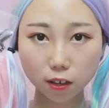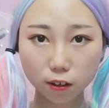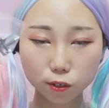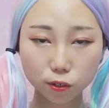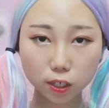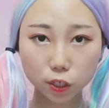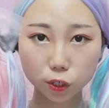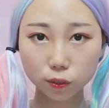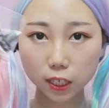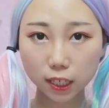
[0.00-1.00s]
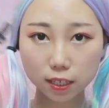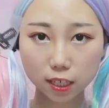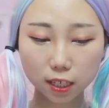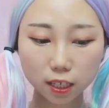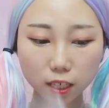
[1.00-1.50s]
Also including
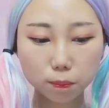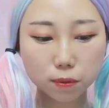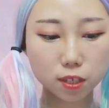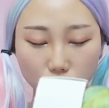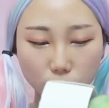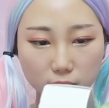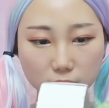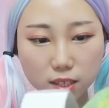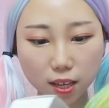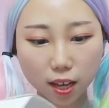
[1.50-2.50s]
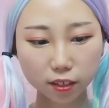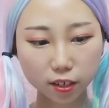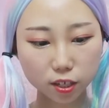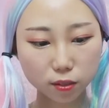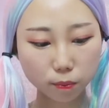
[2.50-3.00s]
the clips. Wow, this color
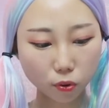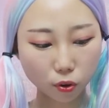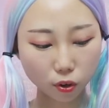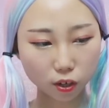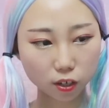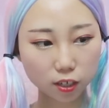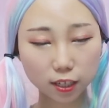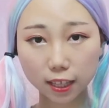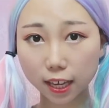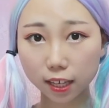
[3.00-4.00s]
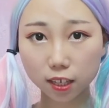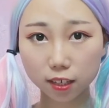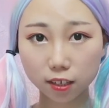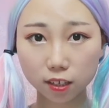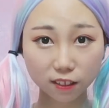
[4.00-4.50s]
is more
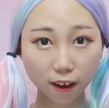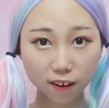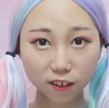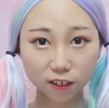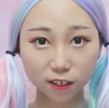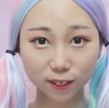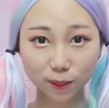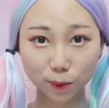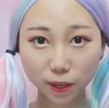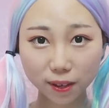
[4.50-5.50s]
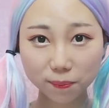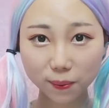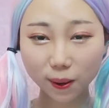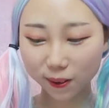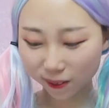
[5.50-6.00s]
like darker
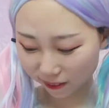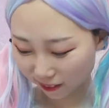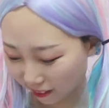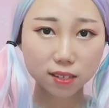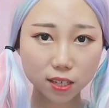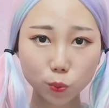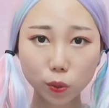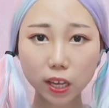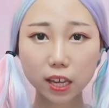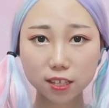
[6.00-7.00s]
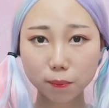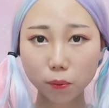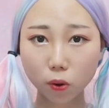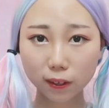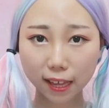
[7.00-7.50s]
rainbow. This wig is
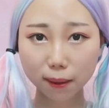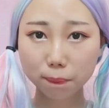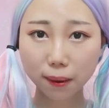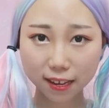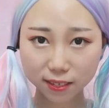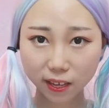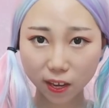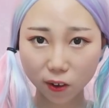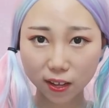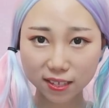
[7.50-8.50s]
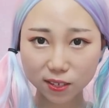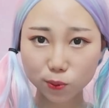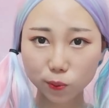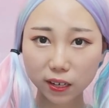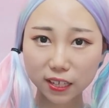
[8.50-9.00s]
more like pastel and
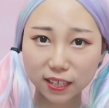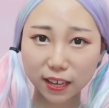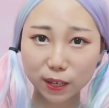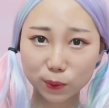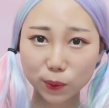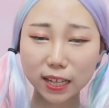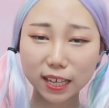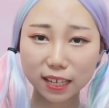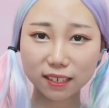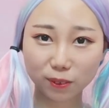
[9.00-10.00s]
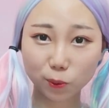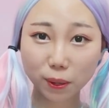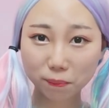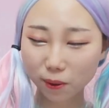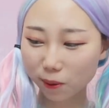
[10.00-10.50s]
this one is like really
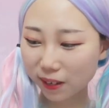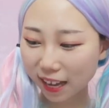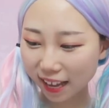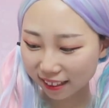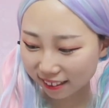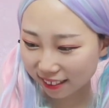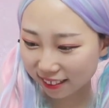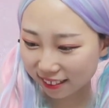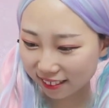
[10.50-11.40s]
rainbow color.